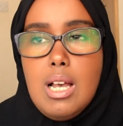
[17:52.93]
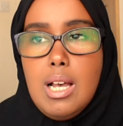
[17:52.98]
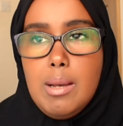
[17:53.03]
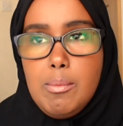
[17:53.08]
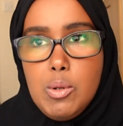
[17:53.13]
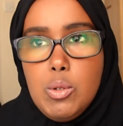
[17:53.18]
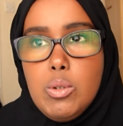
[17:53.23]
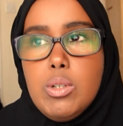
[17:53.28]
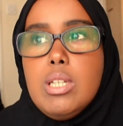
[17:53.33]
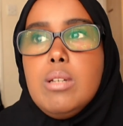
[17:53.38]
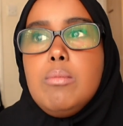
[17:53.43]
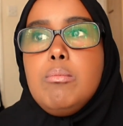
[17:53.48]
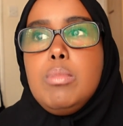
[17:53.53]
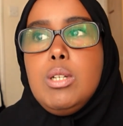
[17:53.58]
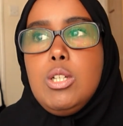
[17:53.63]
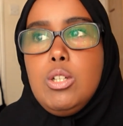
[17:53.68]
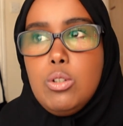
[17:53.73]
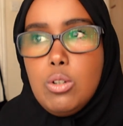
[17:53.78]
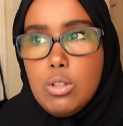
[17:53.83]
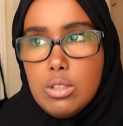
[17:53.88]
I'm looking
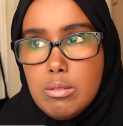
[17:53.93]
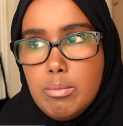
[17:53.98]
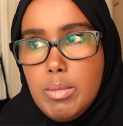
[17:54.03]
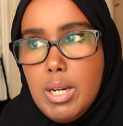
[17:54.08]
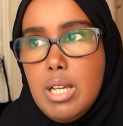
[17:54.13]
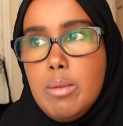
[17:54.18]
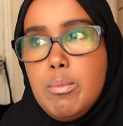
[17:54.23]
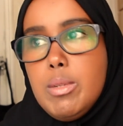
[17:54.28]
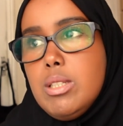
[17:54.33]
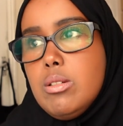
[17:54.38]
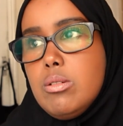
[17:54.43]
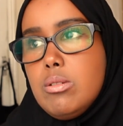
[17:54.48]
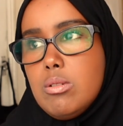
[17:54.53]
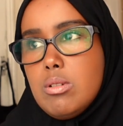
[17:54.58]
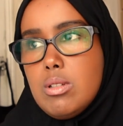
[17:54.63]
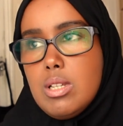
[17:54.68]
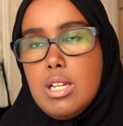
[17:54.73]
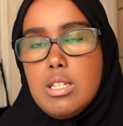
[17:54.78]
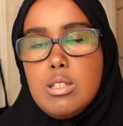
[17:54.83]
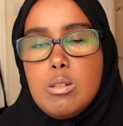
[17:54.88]
beyond biomedical
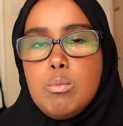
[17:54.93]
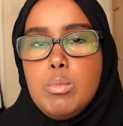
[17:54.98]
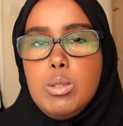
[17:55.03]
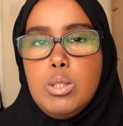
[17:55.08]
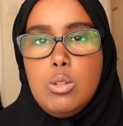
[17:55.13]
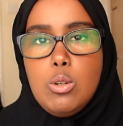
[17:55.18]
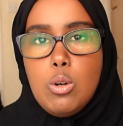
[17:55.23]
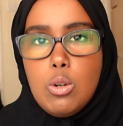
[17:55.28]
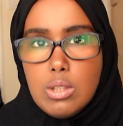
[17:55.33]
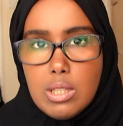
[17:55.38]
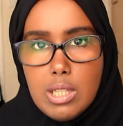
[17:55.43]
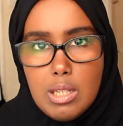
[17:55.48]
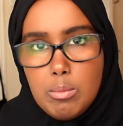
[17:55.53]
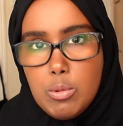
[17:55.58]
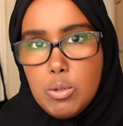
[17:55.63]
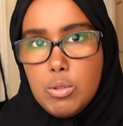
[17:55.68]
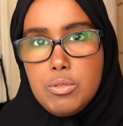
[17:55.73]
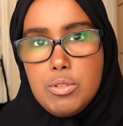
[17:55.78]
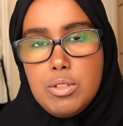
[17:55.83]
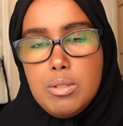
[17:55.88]
science, beyond
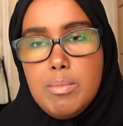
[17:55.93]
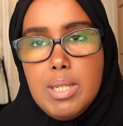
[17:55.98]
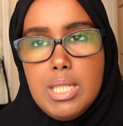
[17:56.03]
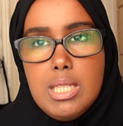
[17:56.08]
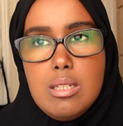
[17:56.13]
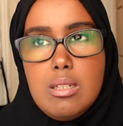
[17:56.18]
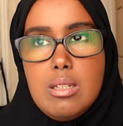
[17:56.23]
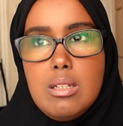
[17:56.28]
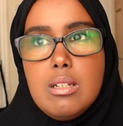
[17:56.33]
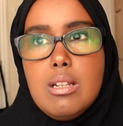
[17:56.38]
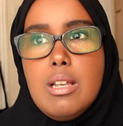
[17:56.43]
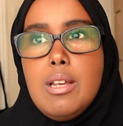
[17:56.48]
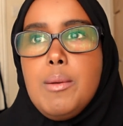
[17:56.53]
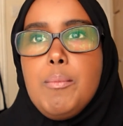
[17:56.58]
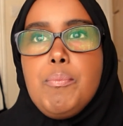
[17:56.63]
laboratory medicine.